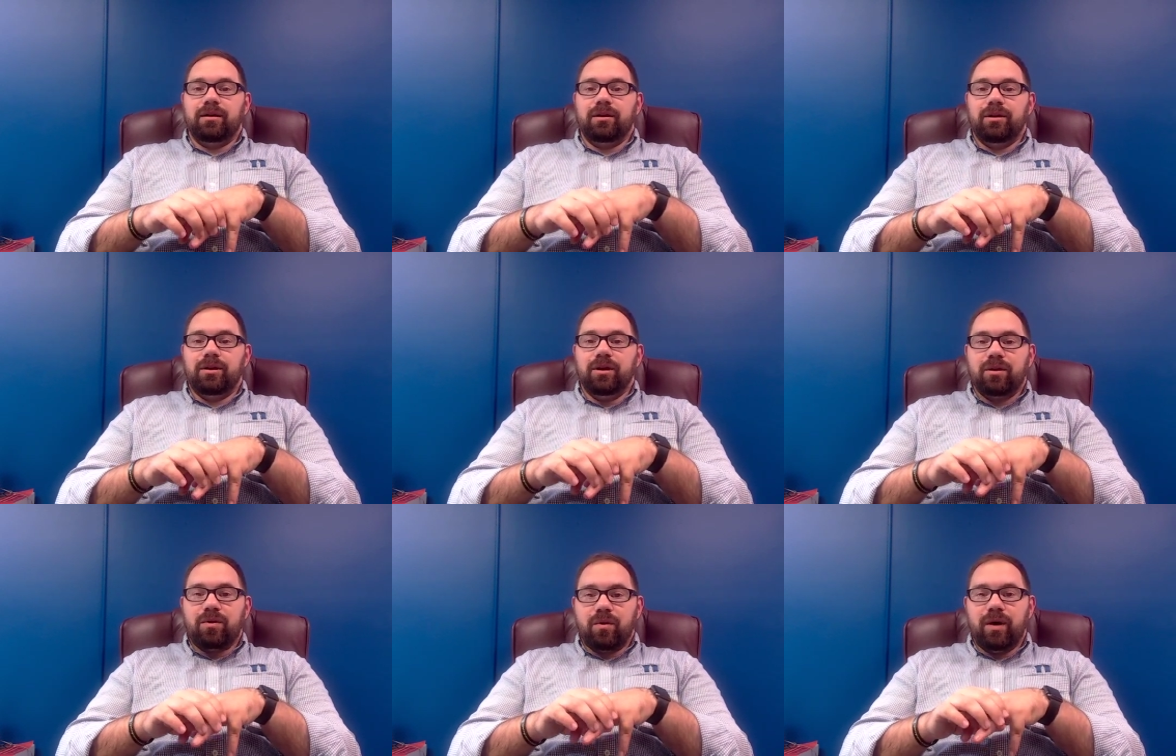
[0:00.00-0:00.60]

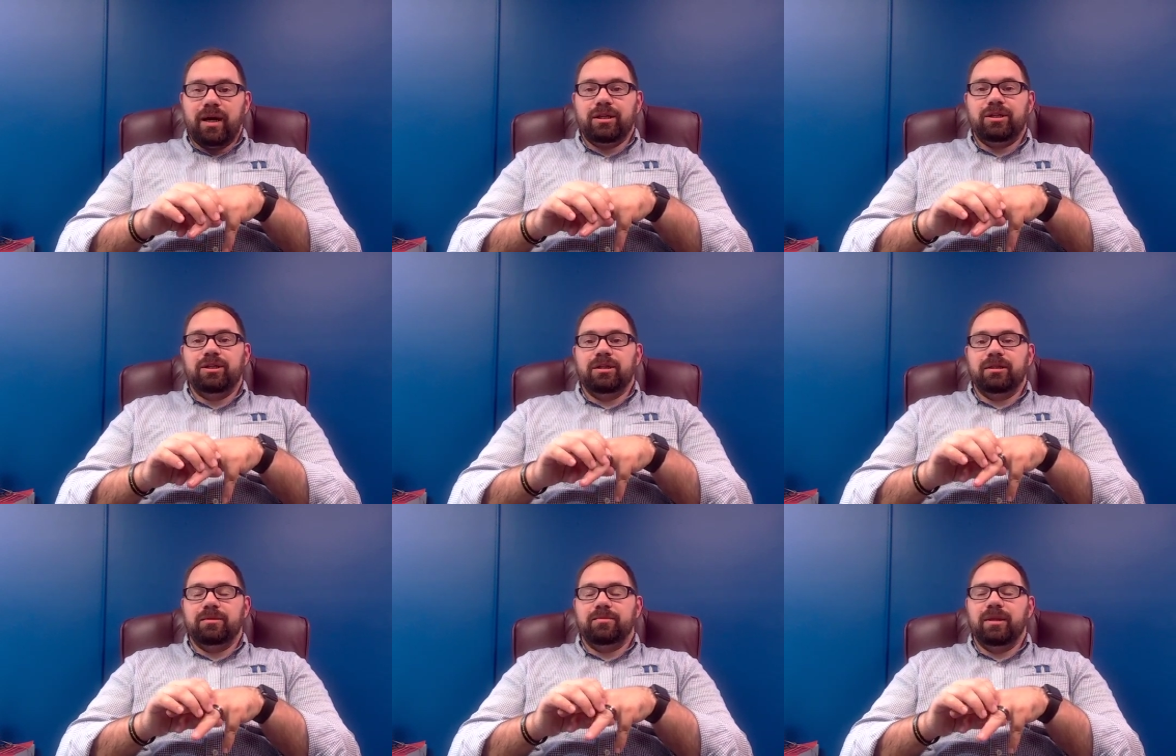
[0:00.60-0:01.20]
good
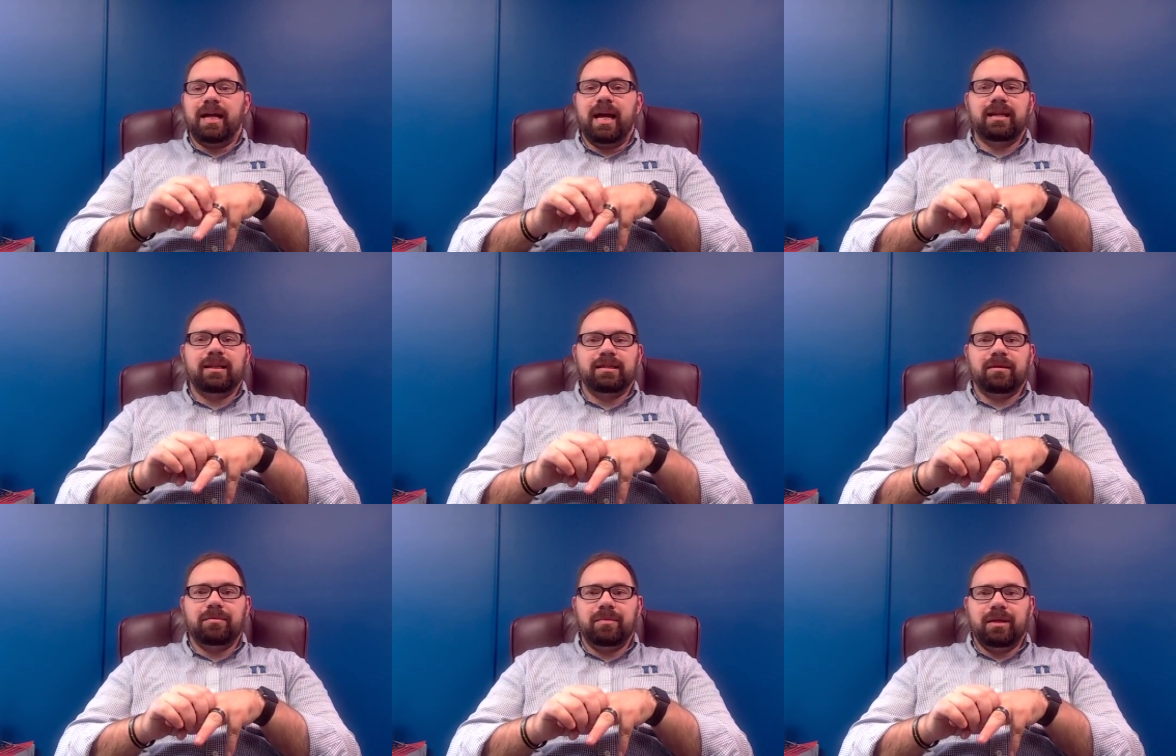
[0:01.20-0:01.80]
questions. But that
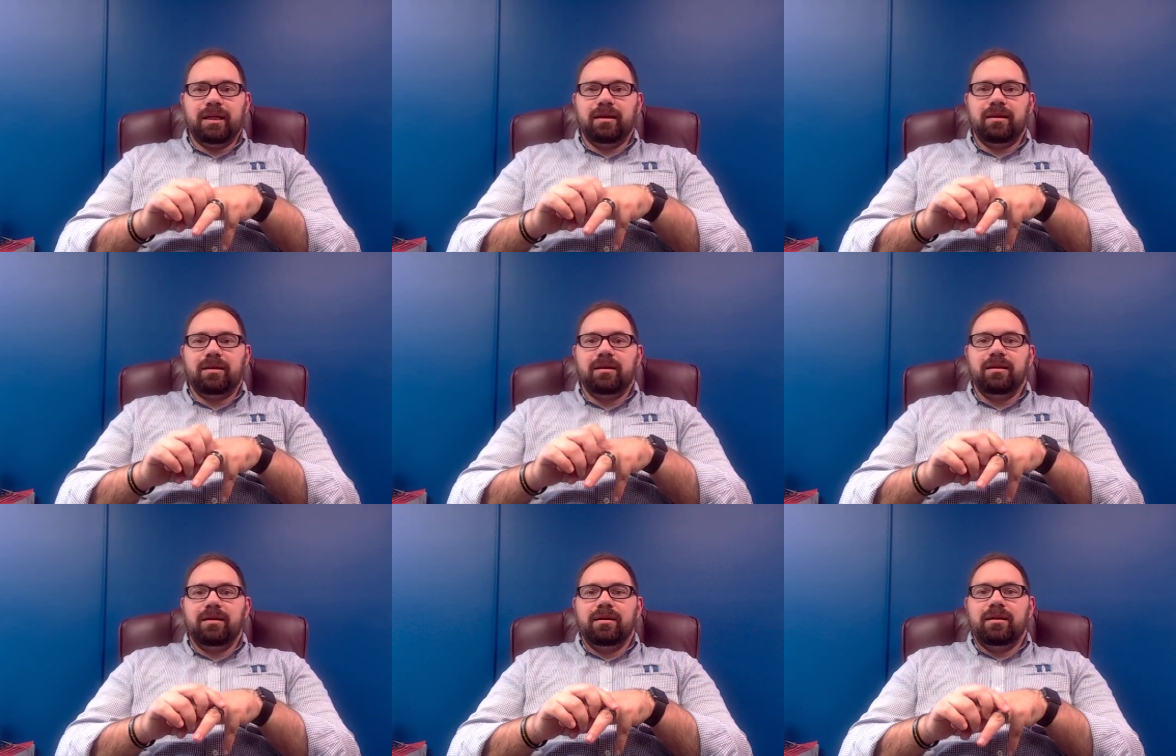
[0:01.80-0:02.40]
doesn't mean
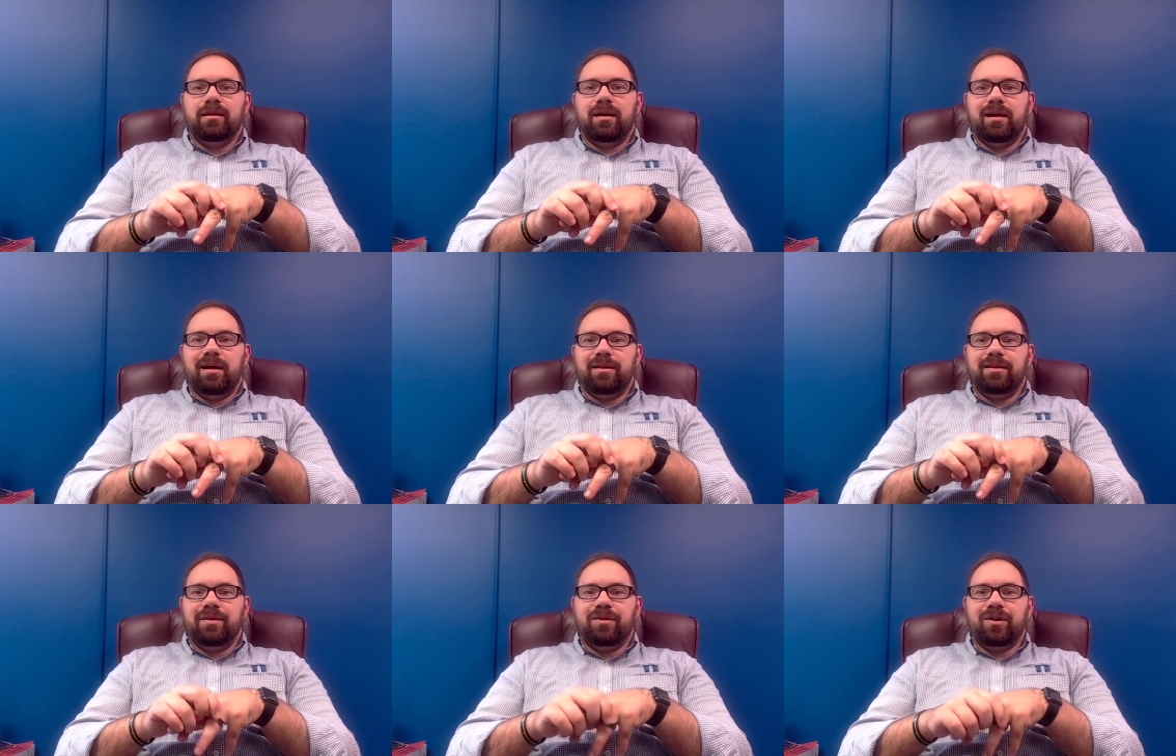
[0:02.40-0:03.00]

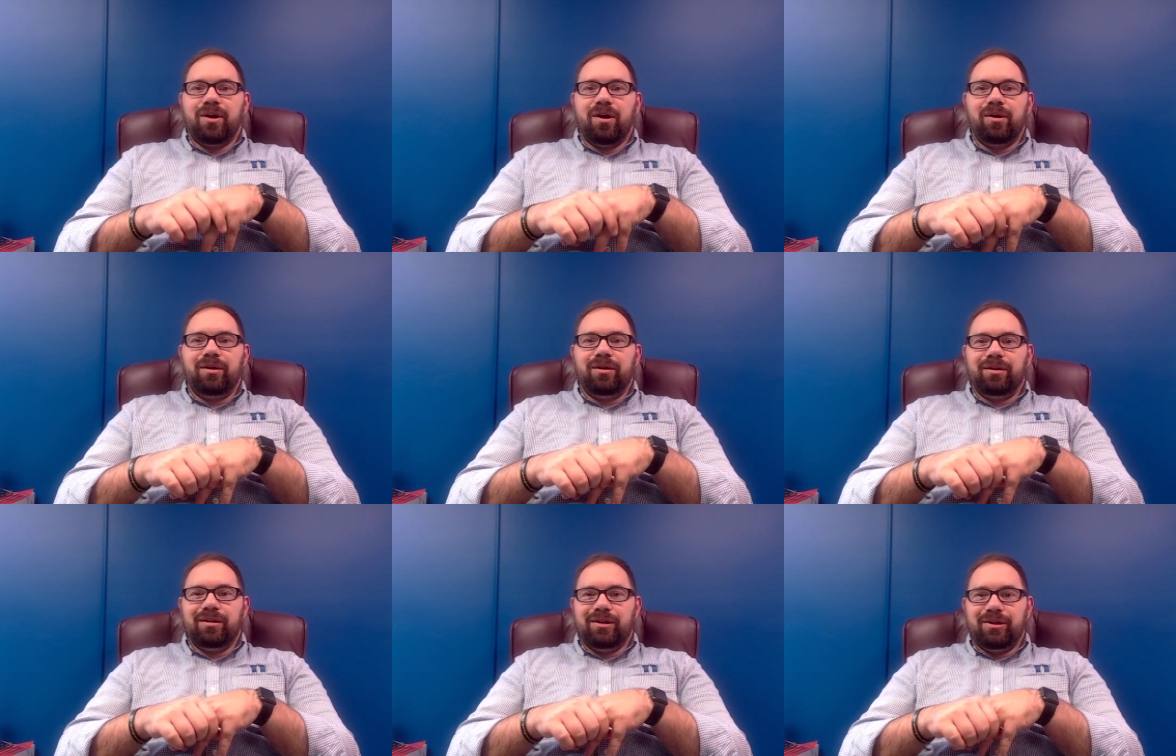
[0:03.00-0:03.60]
that there
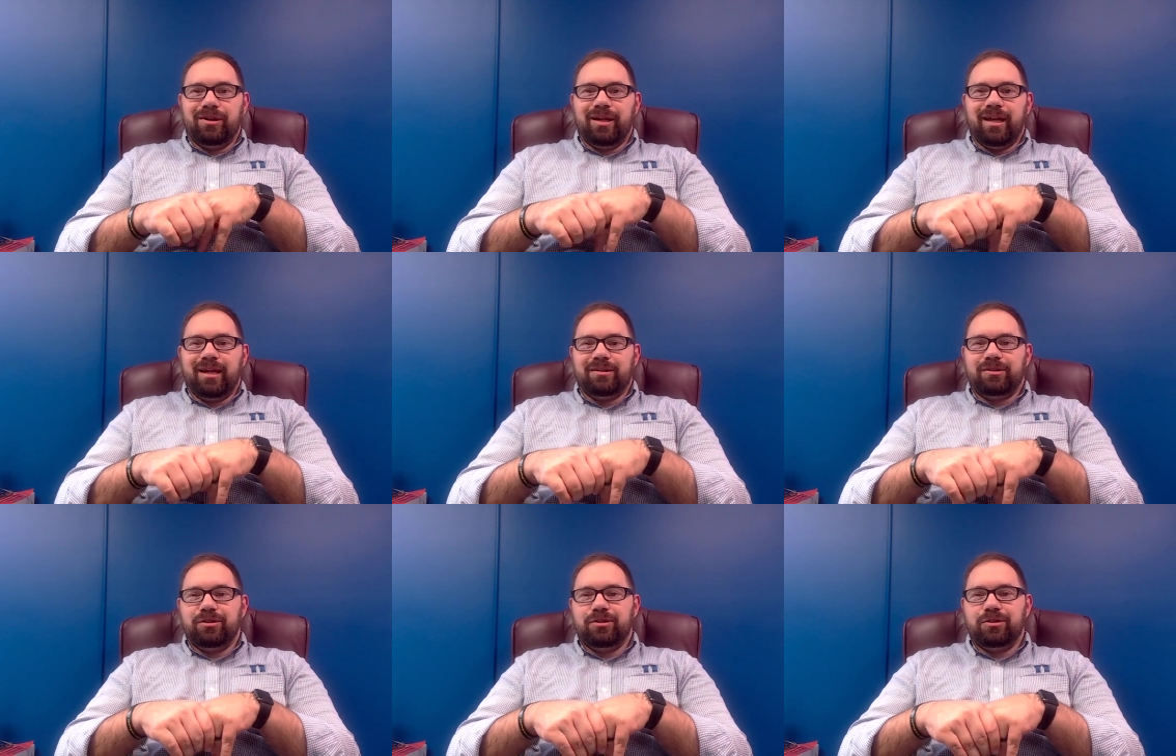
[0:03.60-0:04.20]
aren't good
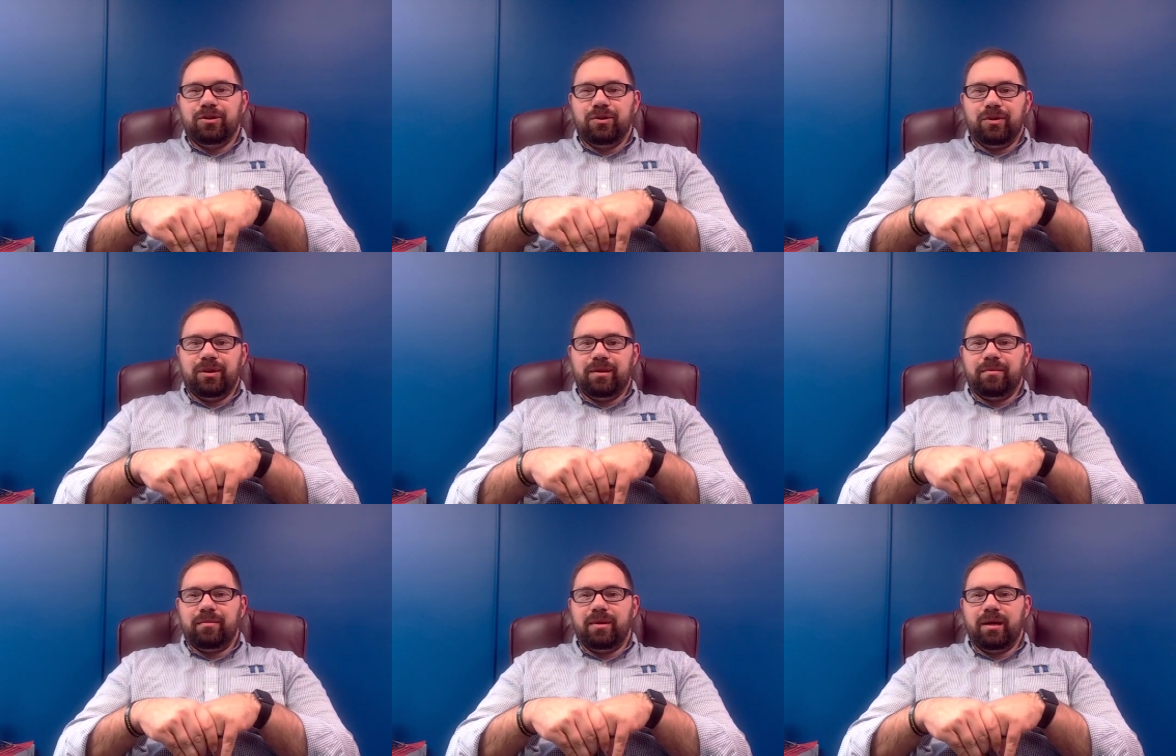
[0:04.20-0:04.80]
answers to
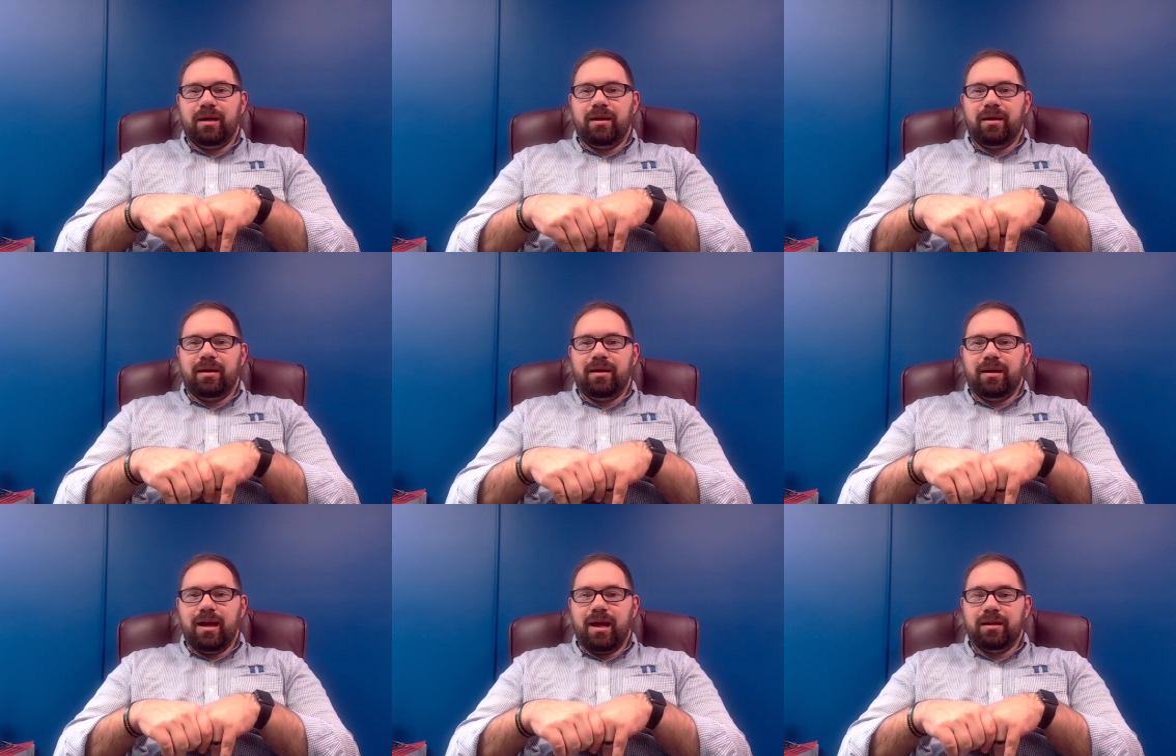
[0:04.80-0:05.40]
them
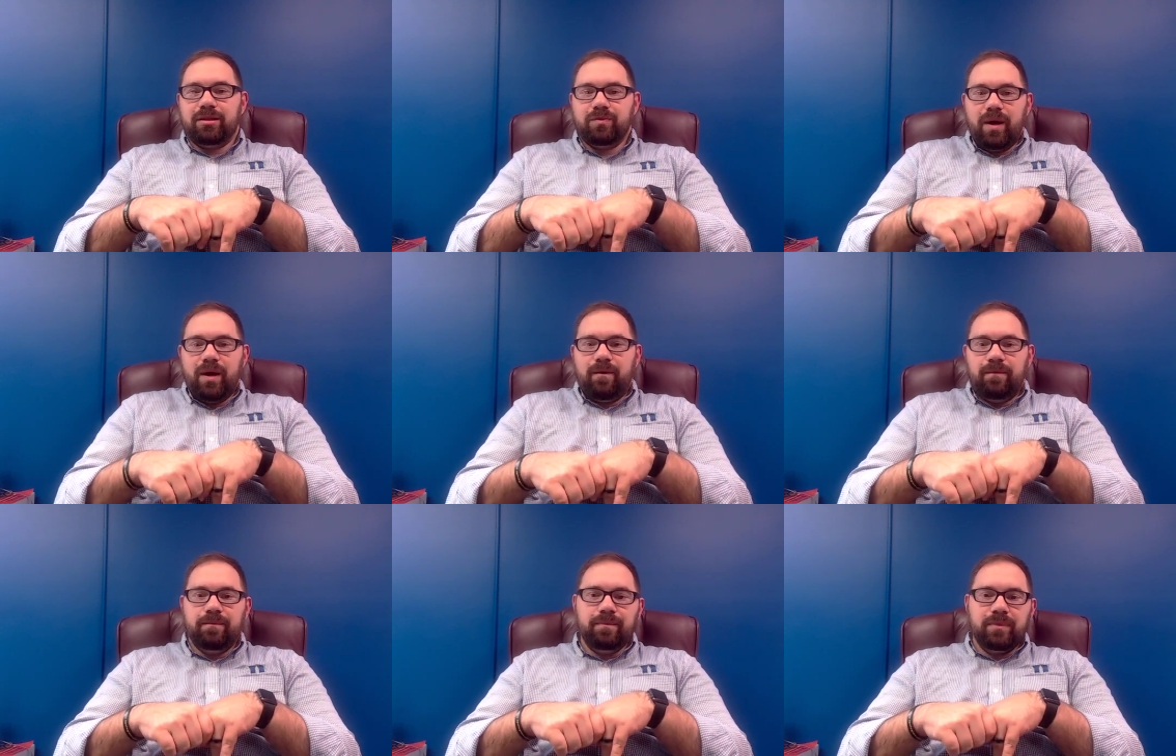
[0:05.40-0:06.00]
as
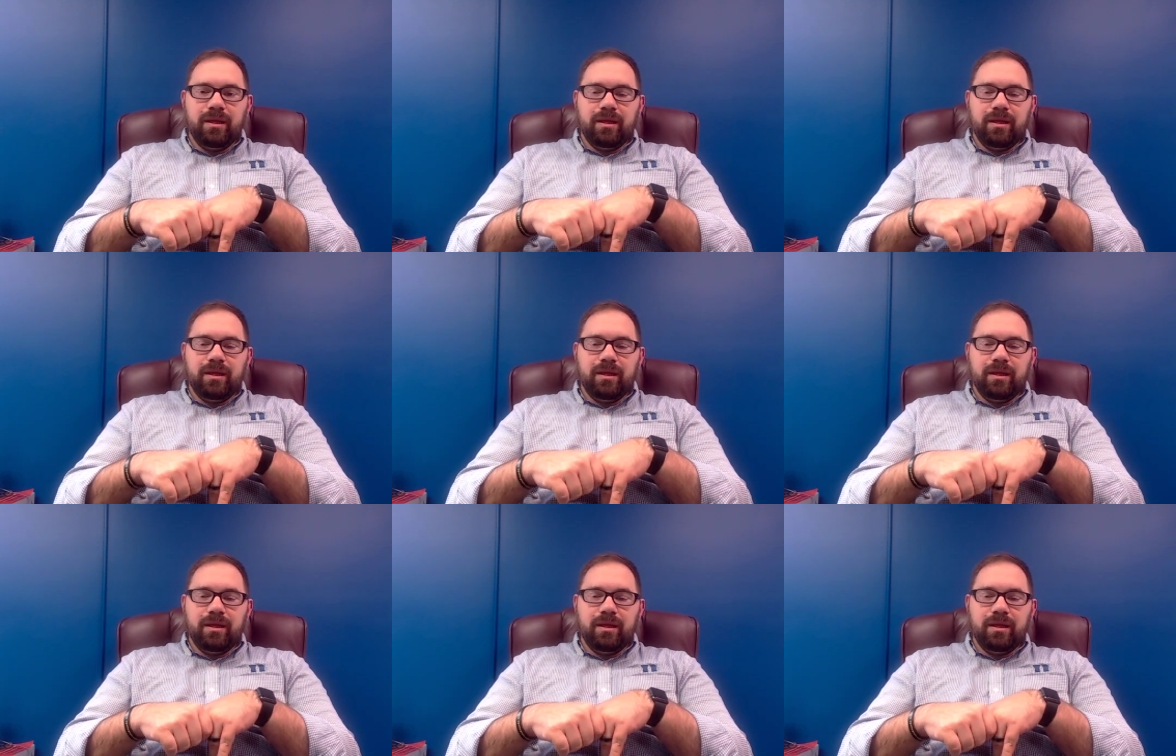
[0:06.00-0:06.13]
well.